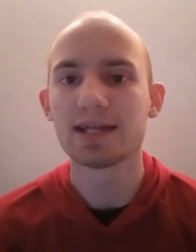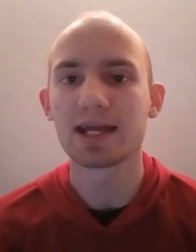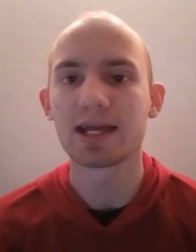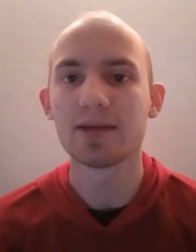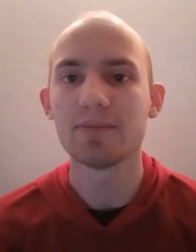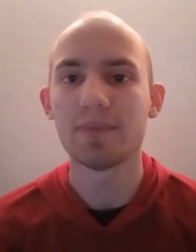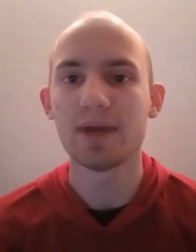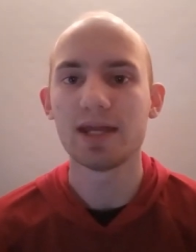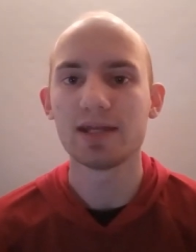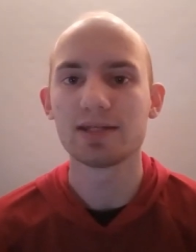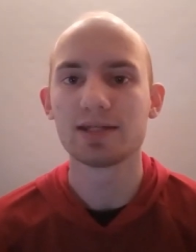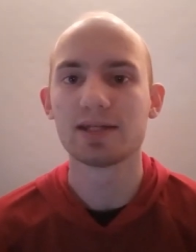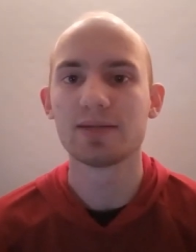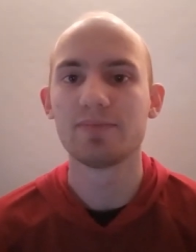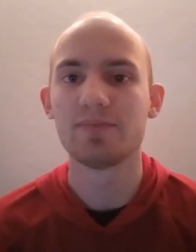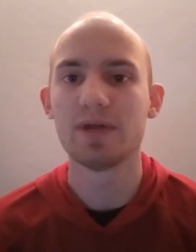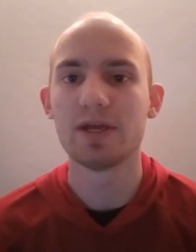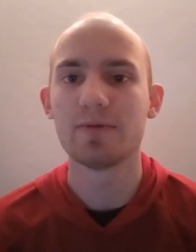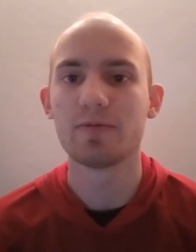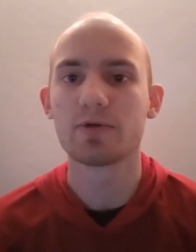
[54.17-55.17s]
Second base is a
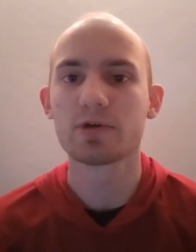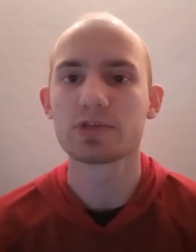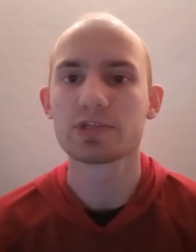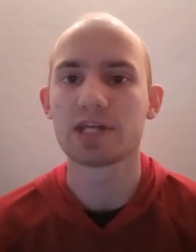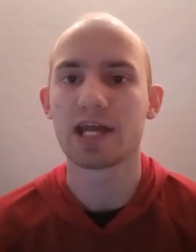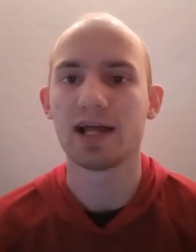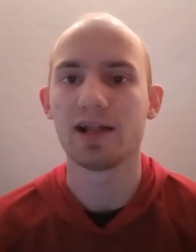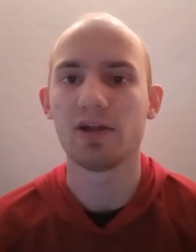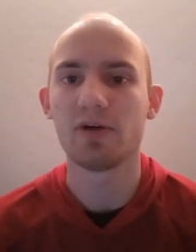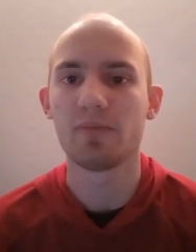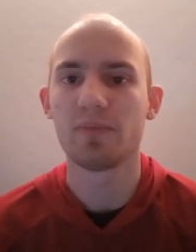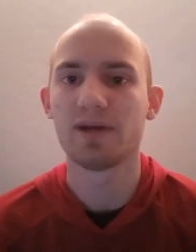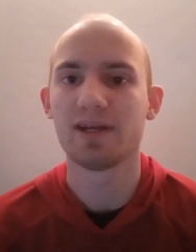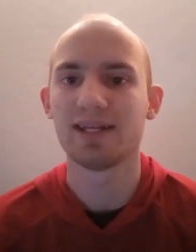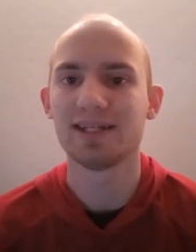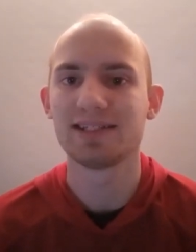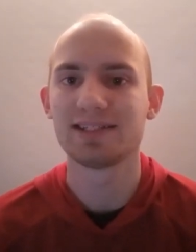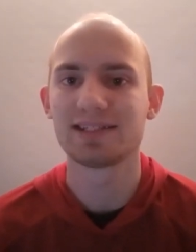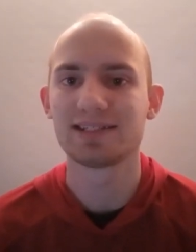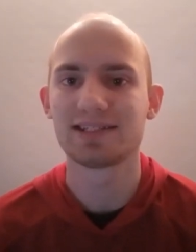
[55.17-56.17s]
bit more shallow, but
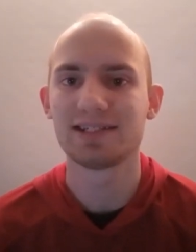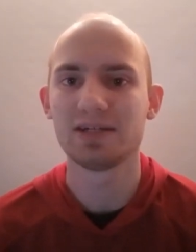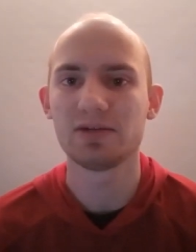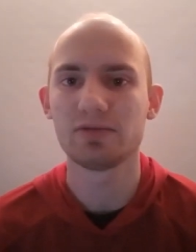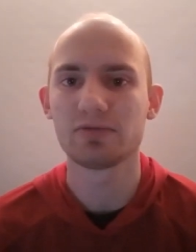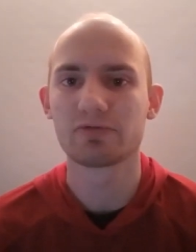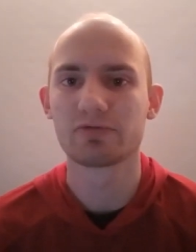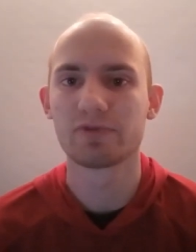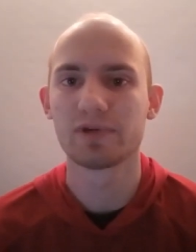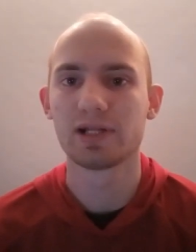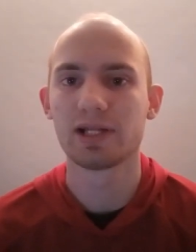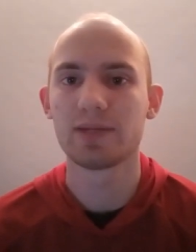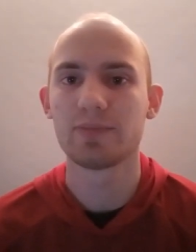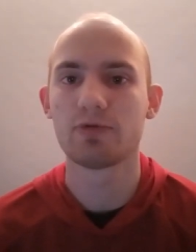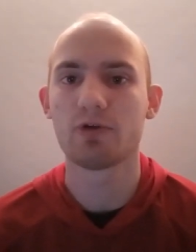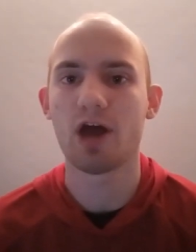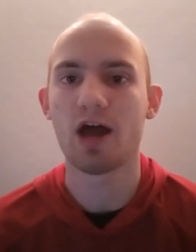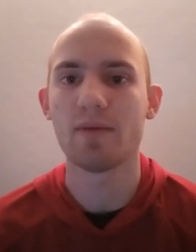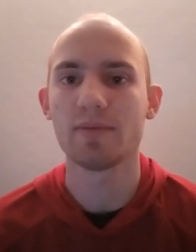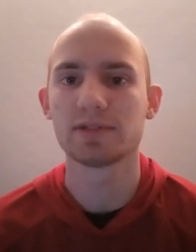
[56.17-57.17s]
it's still really
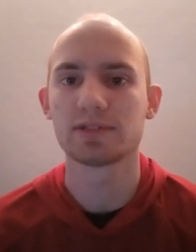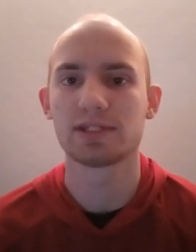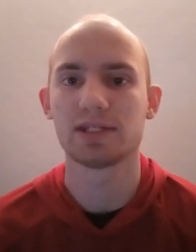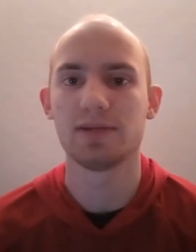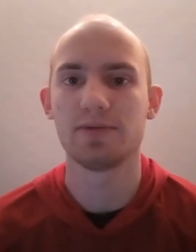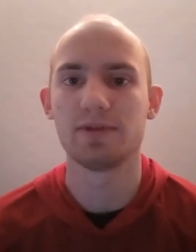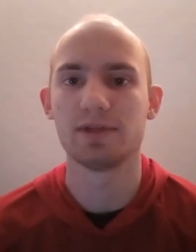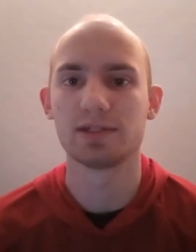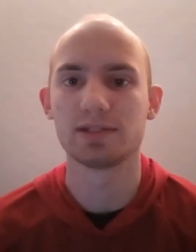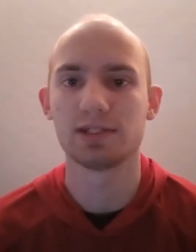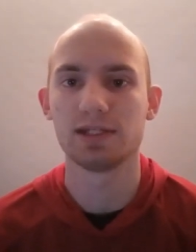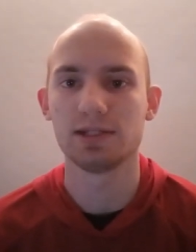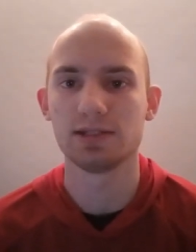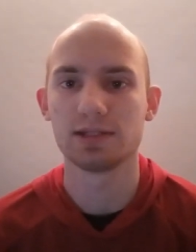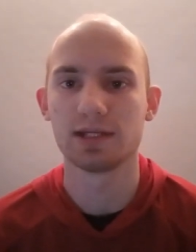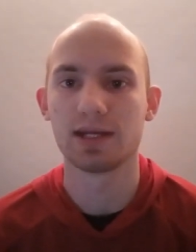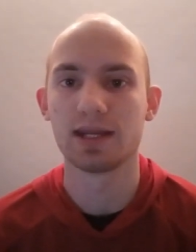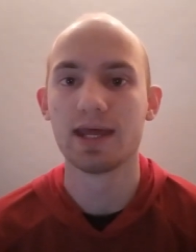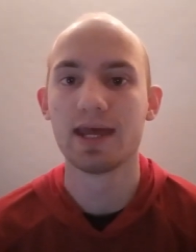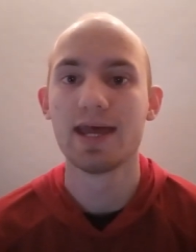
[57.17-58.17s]
promising this
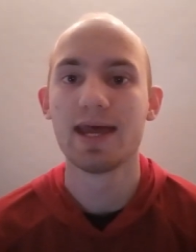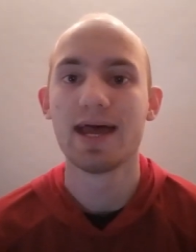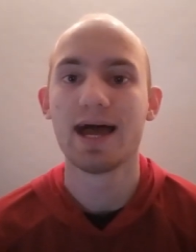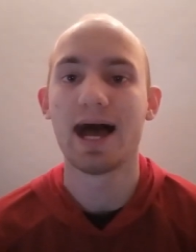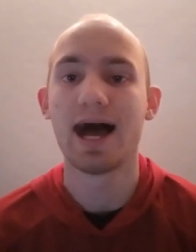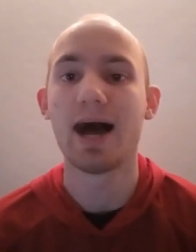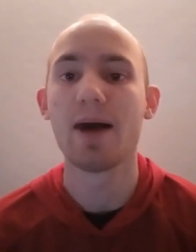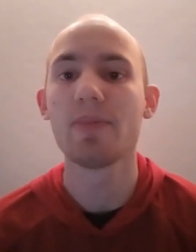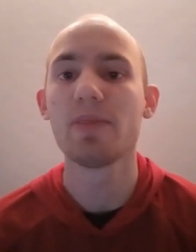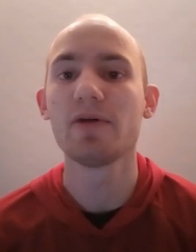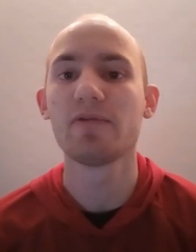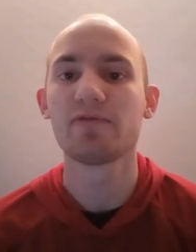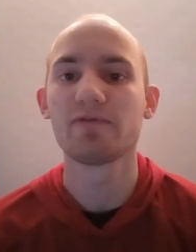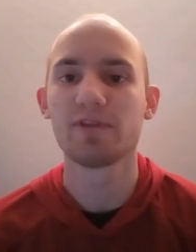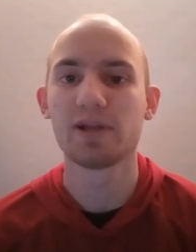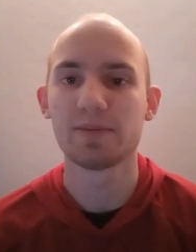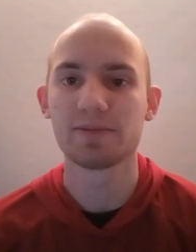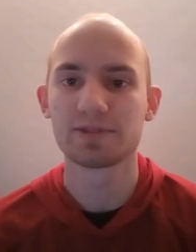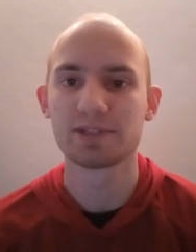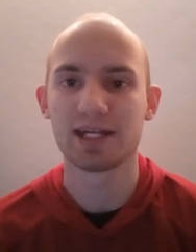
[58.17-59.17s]
season. On the
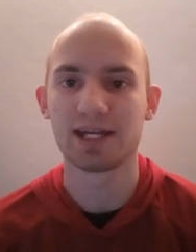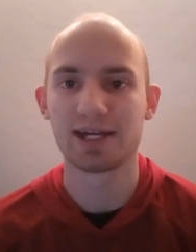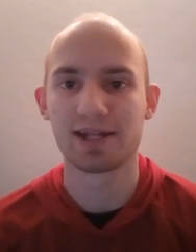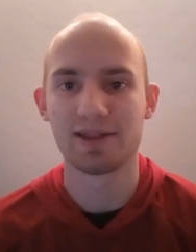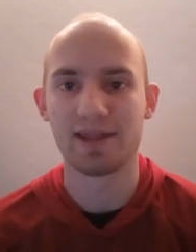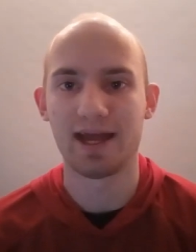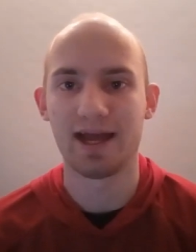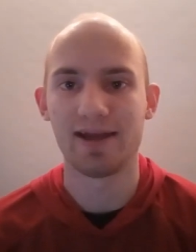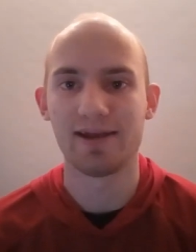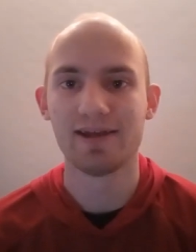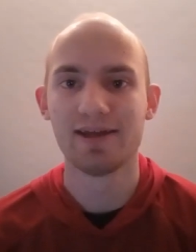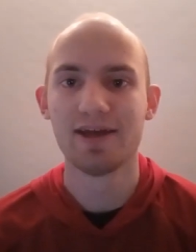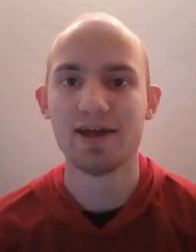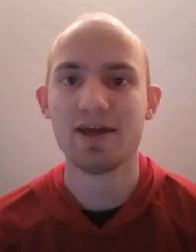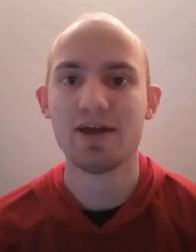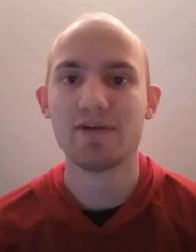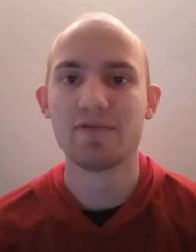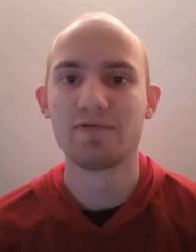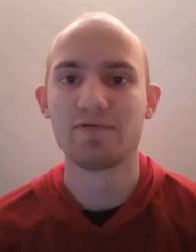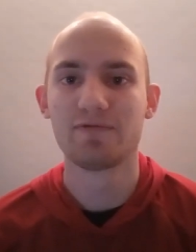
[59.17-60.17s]
flip side of that,
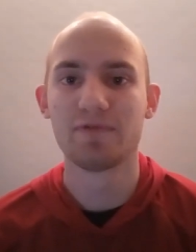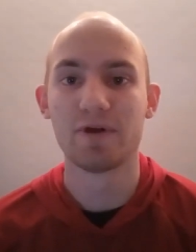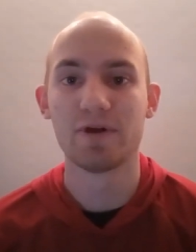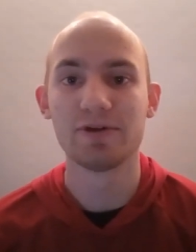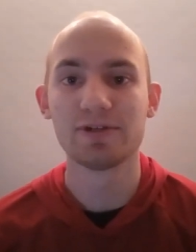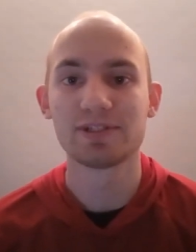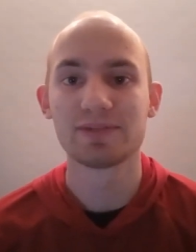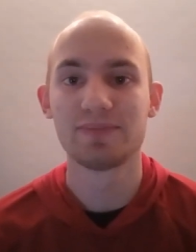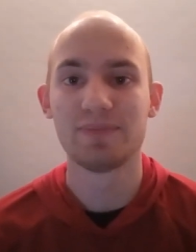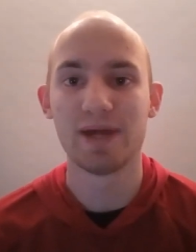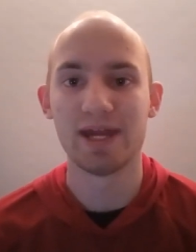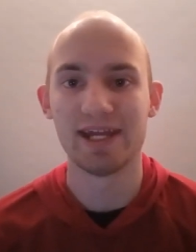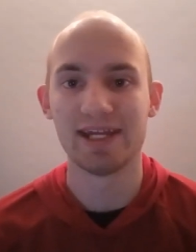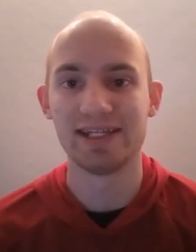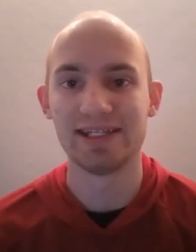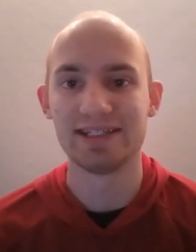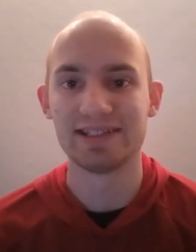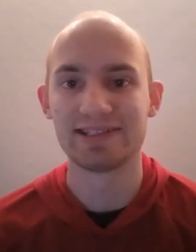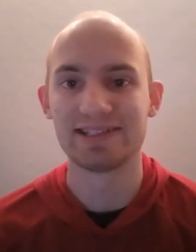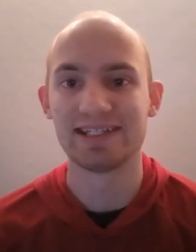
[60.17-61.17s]
first
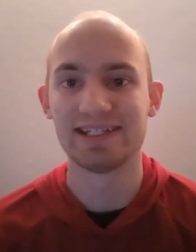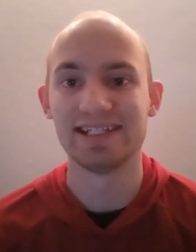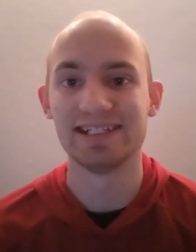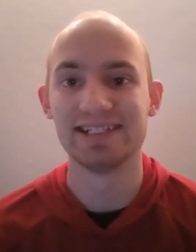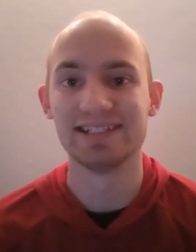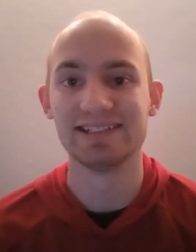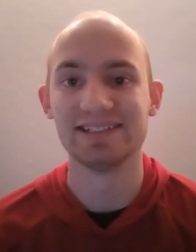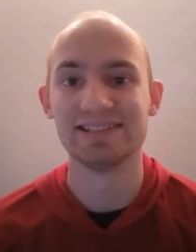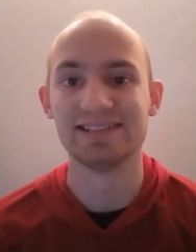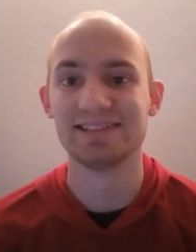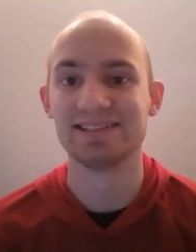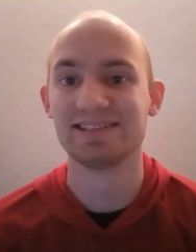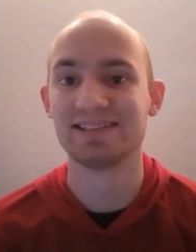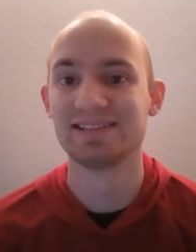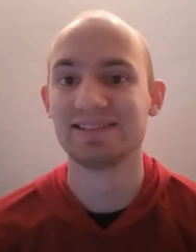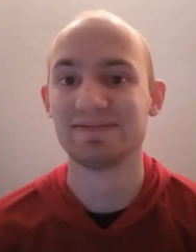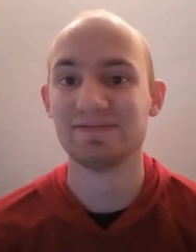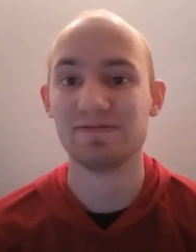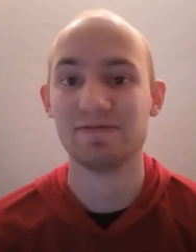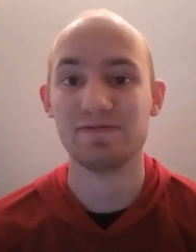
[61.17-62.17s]
base
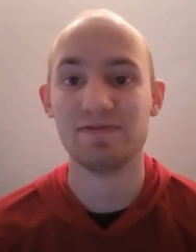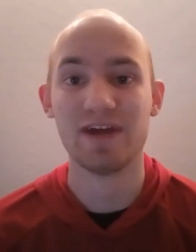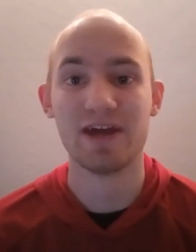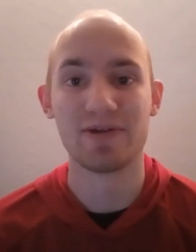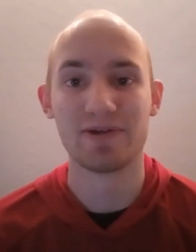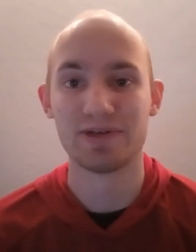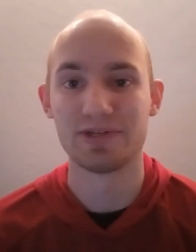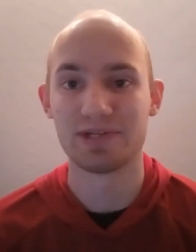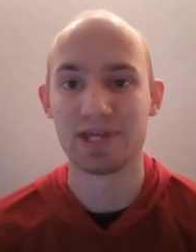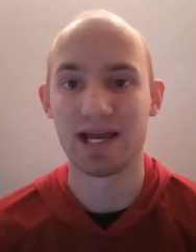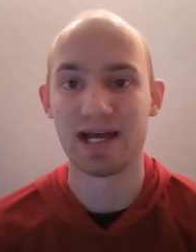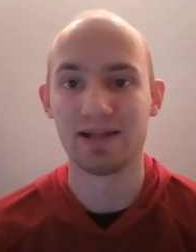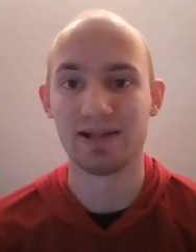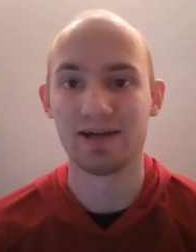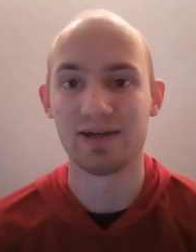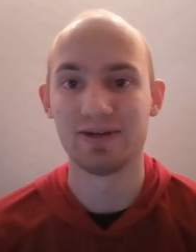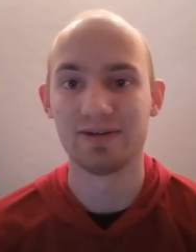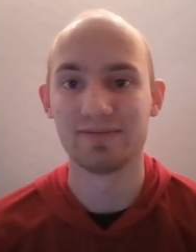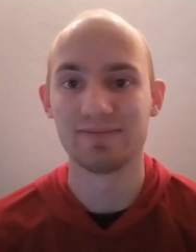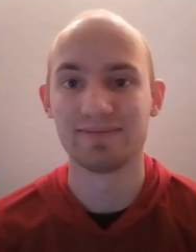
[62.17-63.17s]
is very
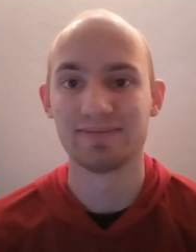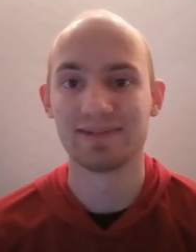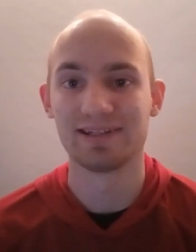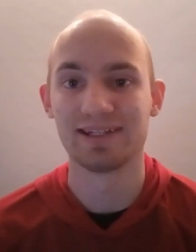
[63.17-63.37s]
shallow.